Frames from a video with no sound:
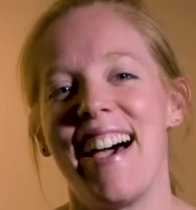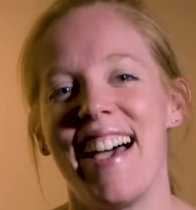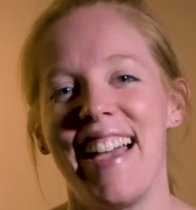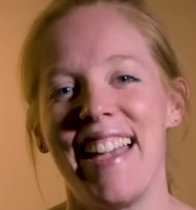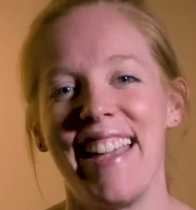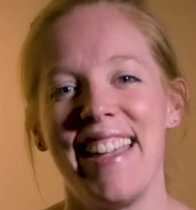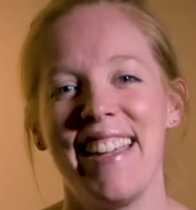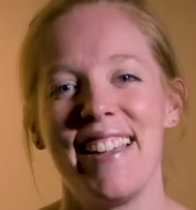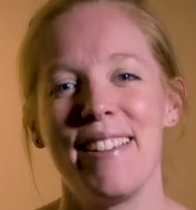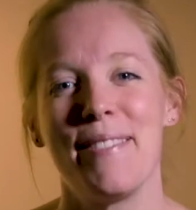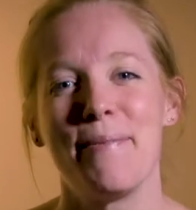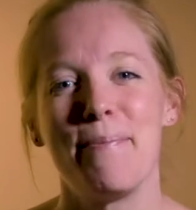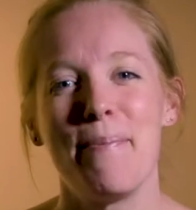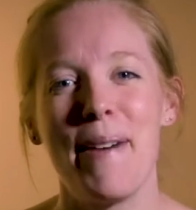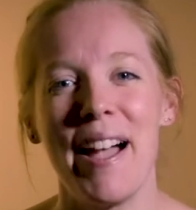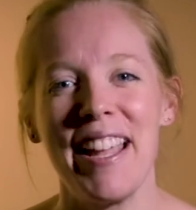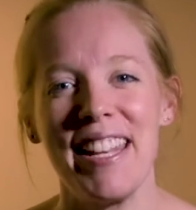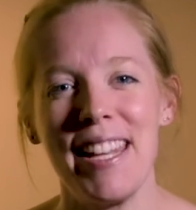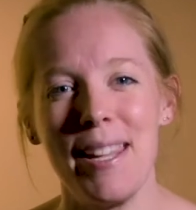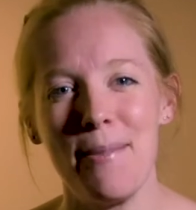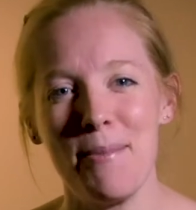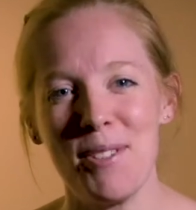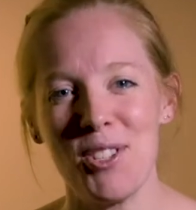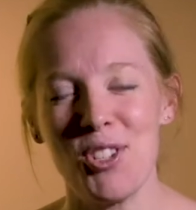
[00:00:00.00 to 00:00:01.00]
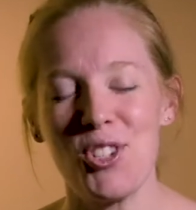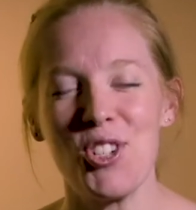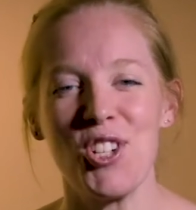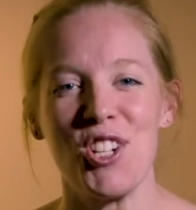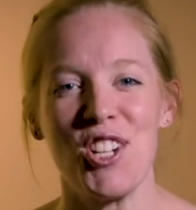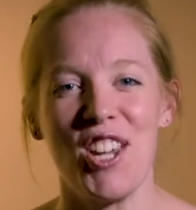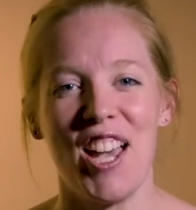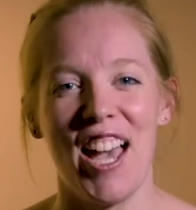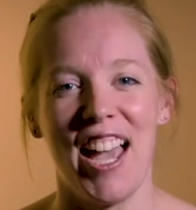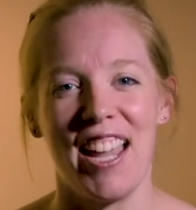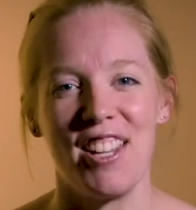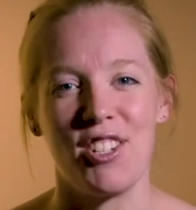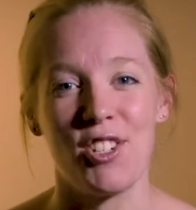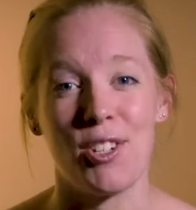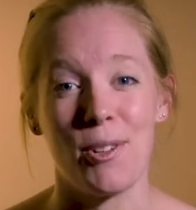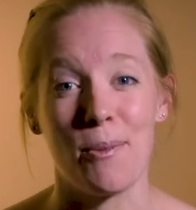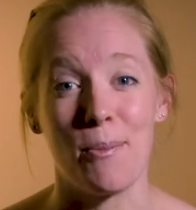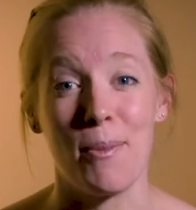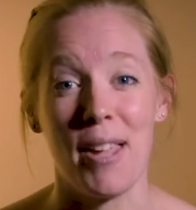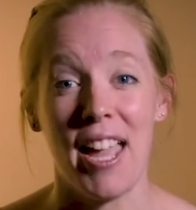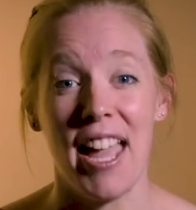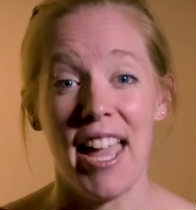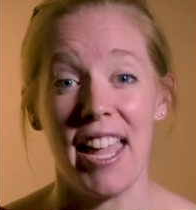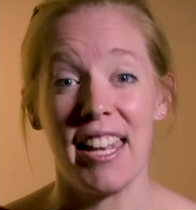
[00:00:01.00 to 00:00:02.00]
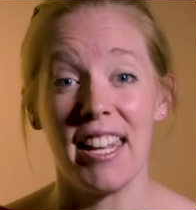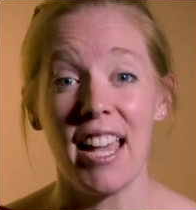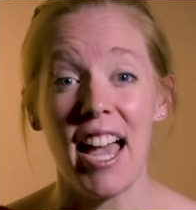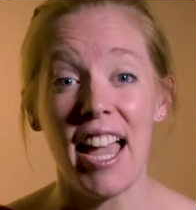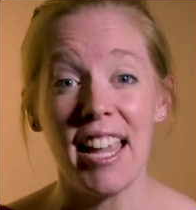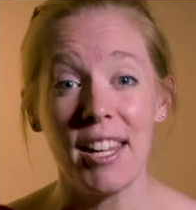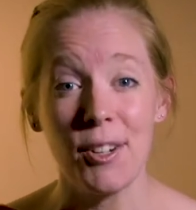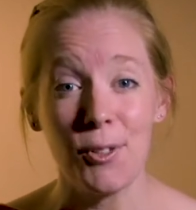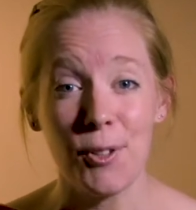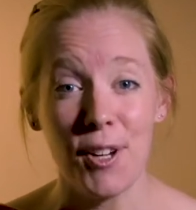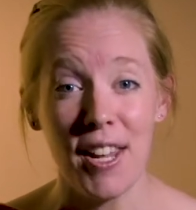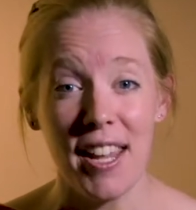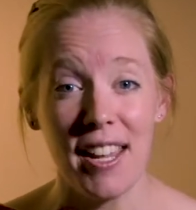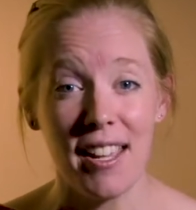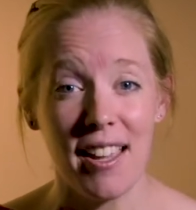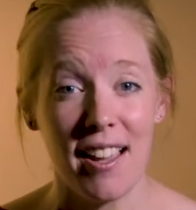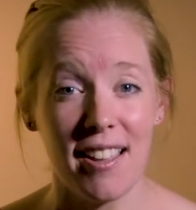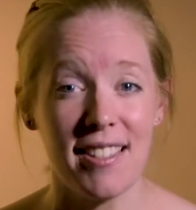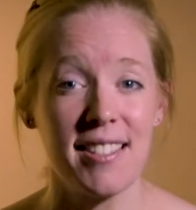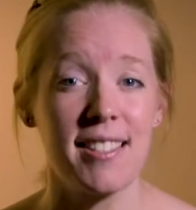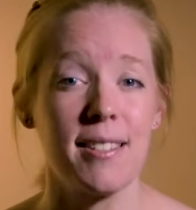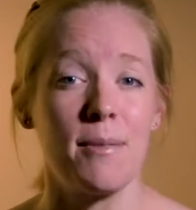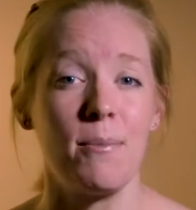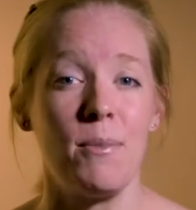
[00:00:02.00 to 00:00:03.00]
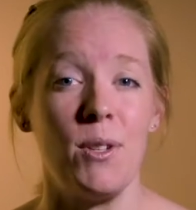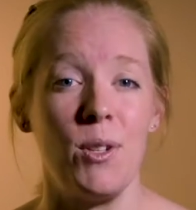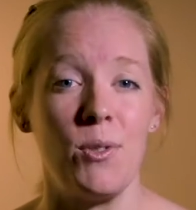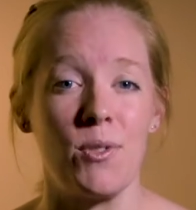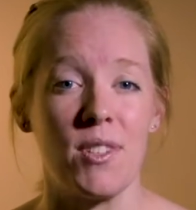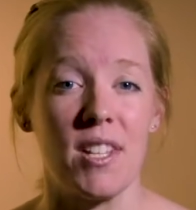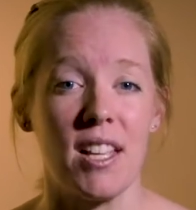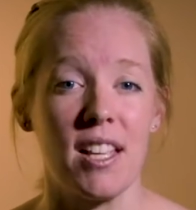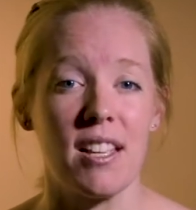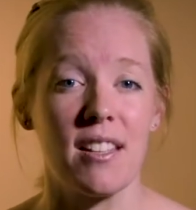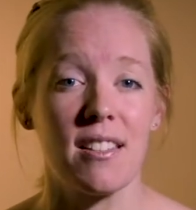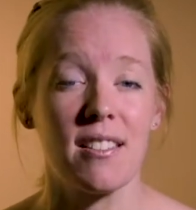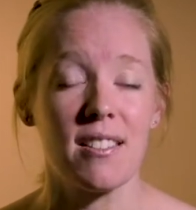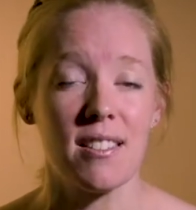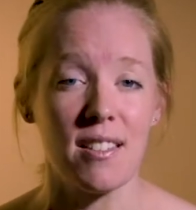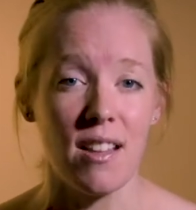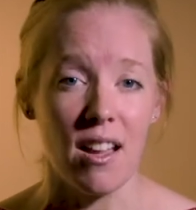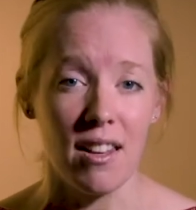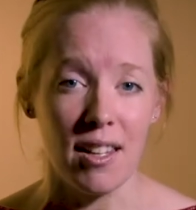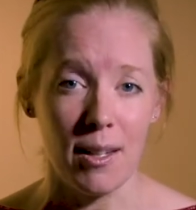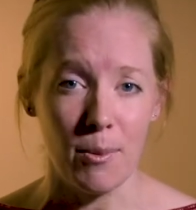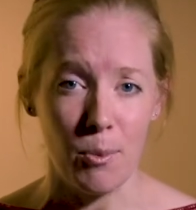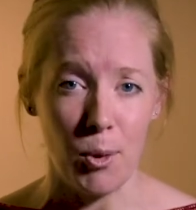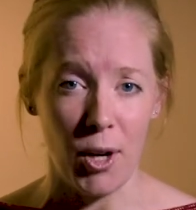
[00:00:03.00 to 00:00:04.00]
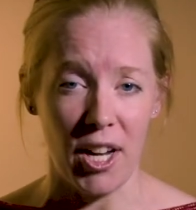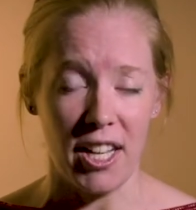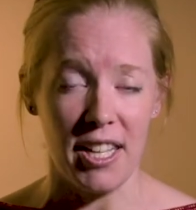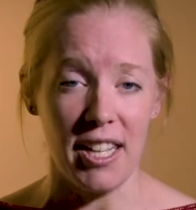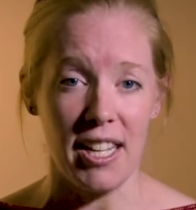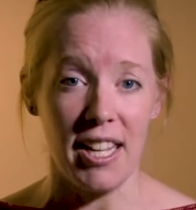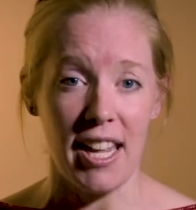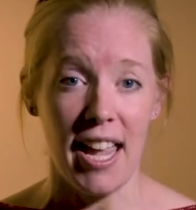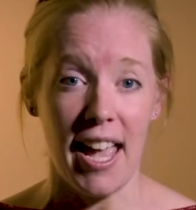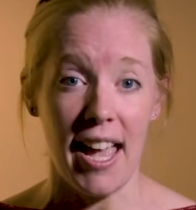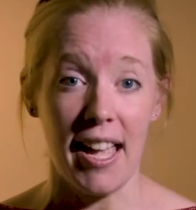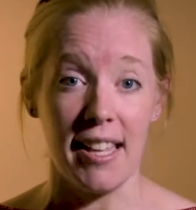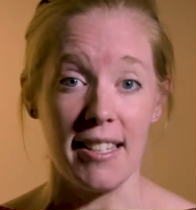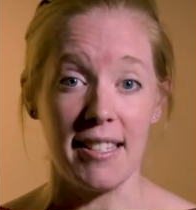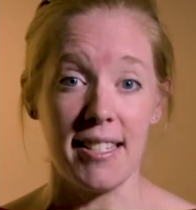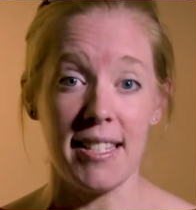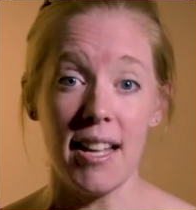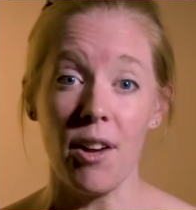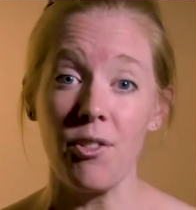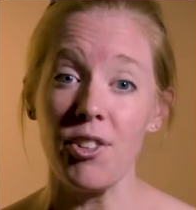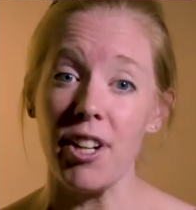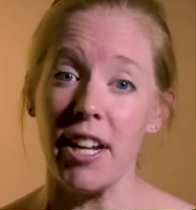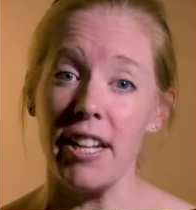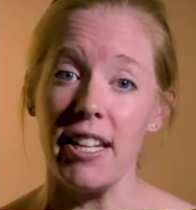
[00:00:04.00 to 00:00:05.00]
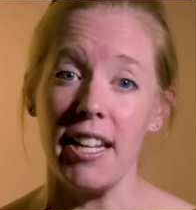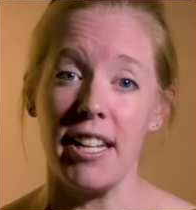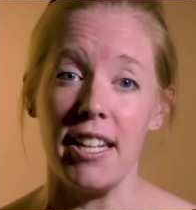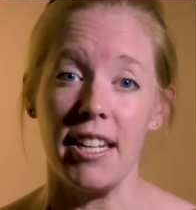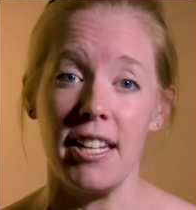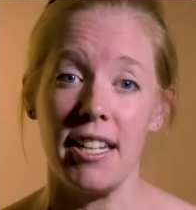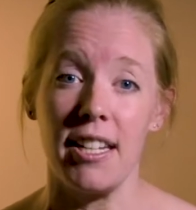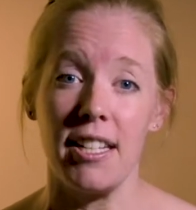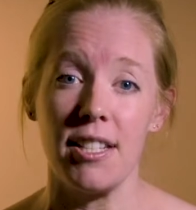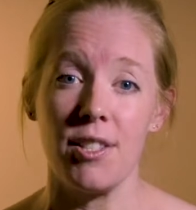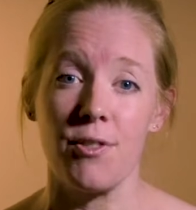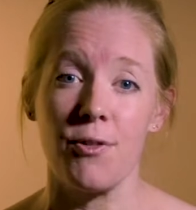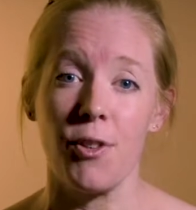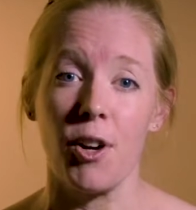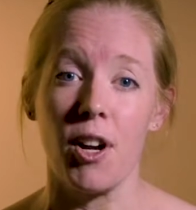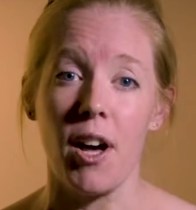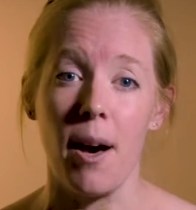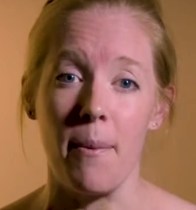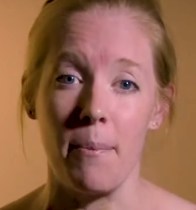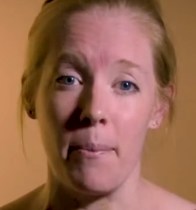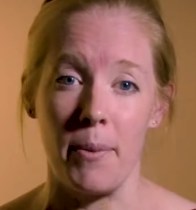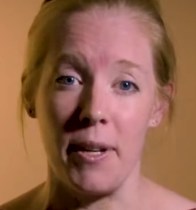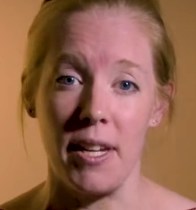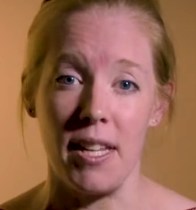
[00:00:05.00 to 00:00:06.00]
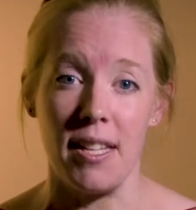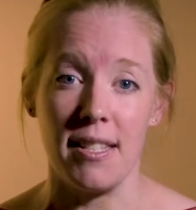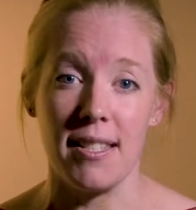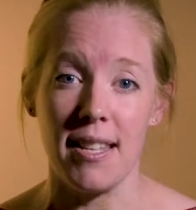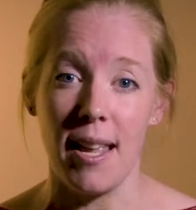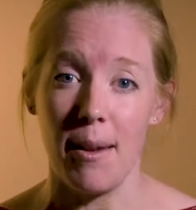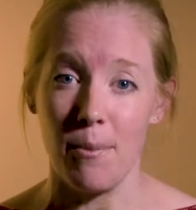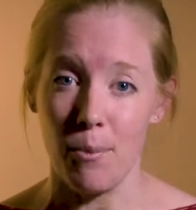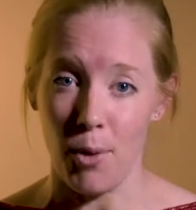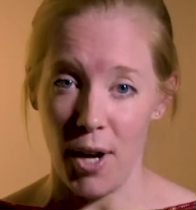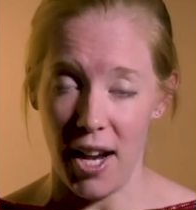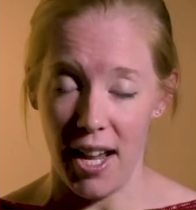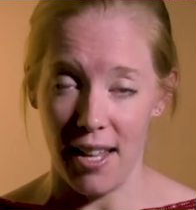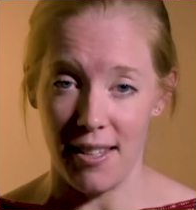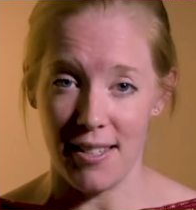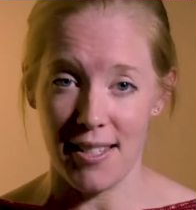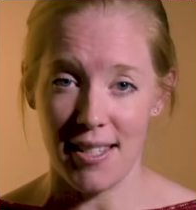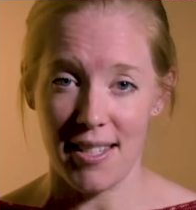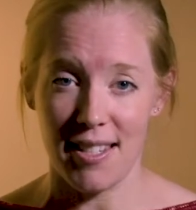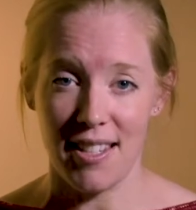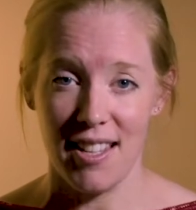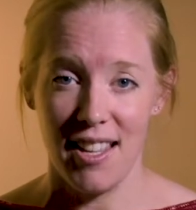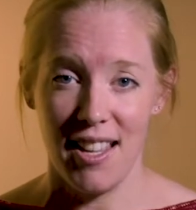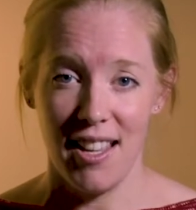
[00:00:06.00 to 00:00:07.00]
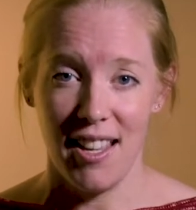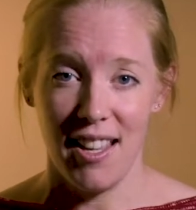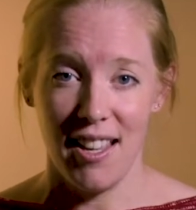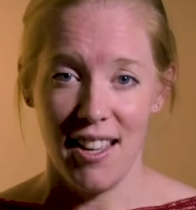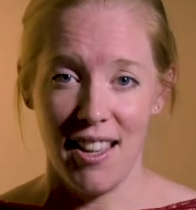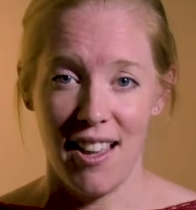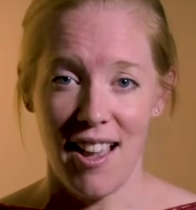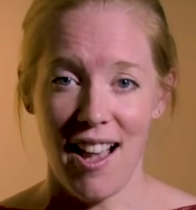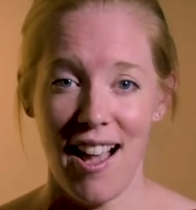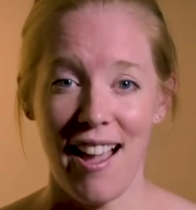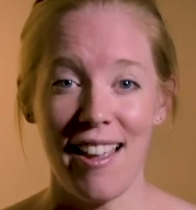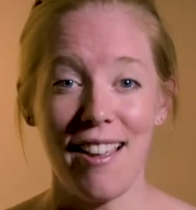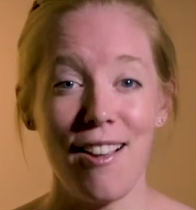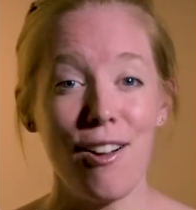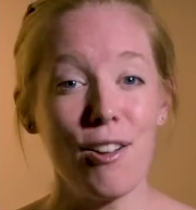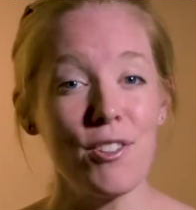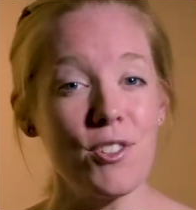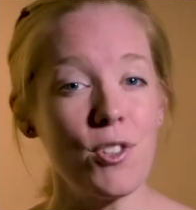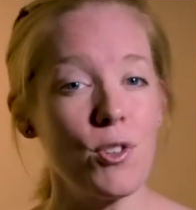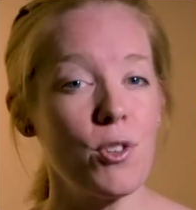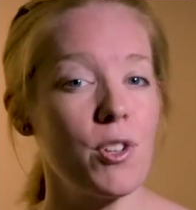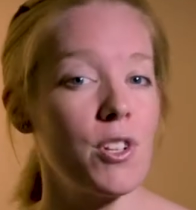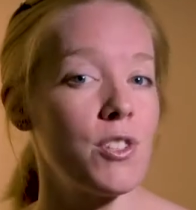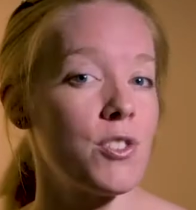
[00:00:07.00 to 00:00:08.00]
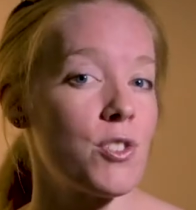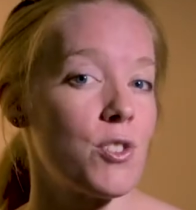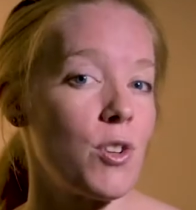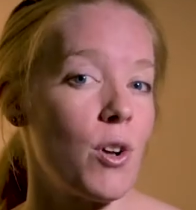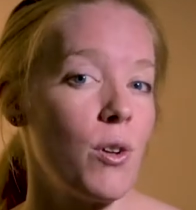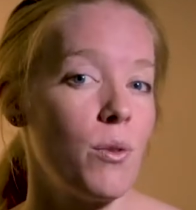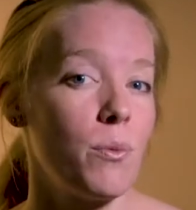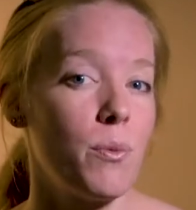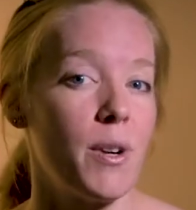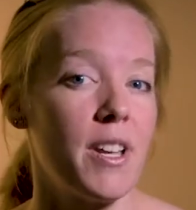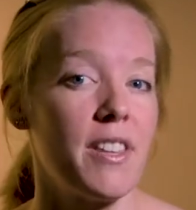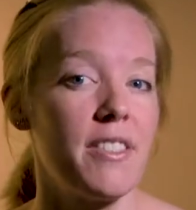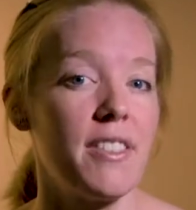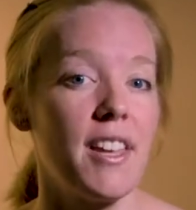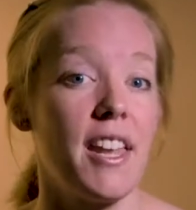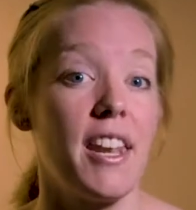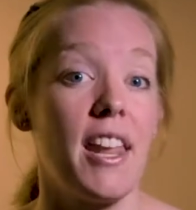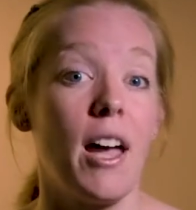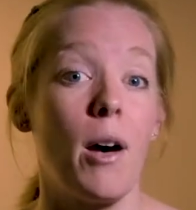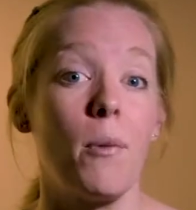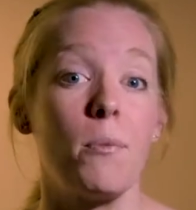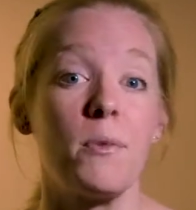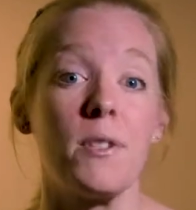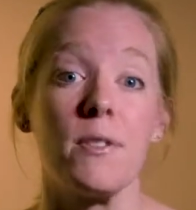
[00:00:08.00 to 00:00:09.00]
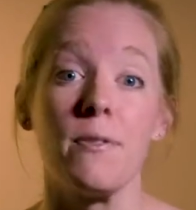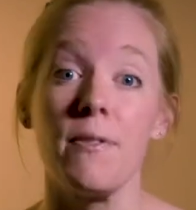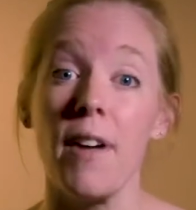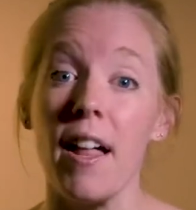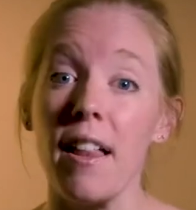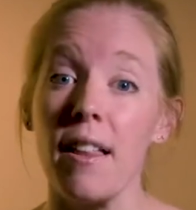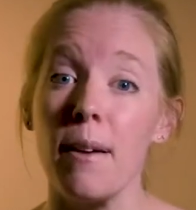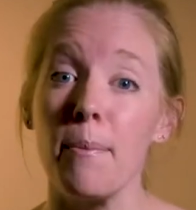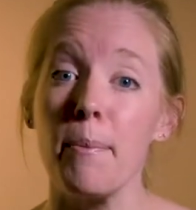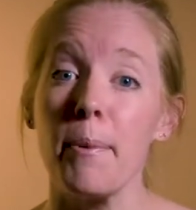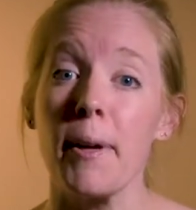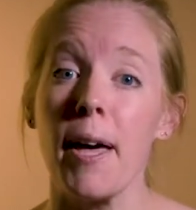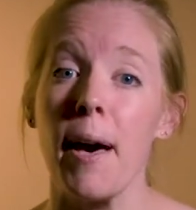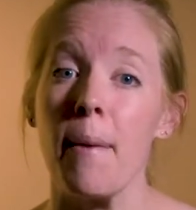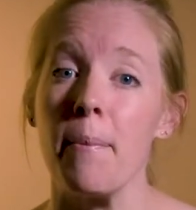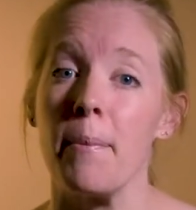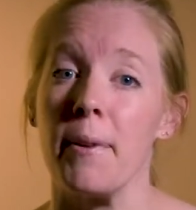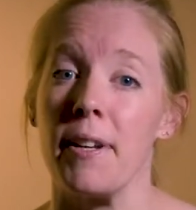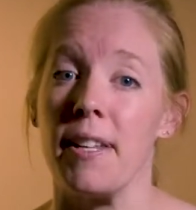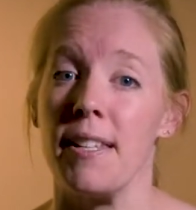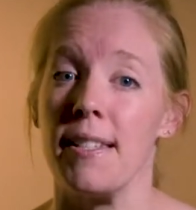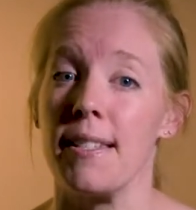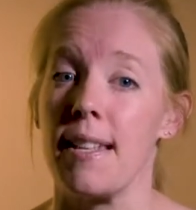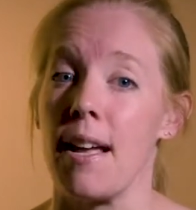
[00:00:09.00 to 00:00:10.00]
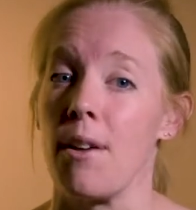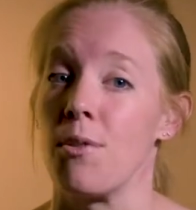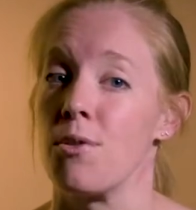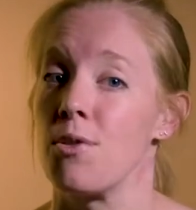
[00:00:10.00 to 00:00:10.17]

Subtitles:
Hi, my name is Jeanna Isham, and I create custom music, sonic branding, and sound identities for companies and brands. I also consult with and help develop company sound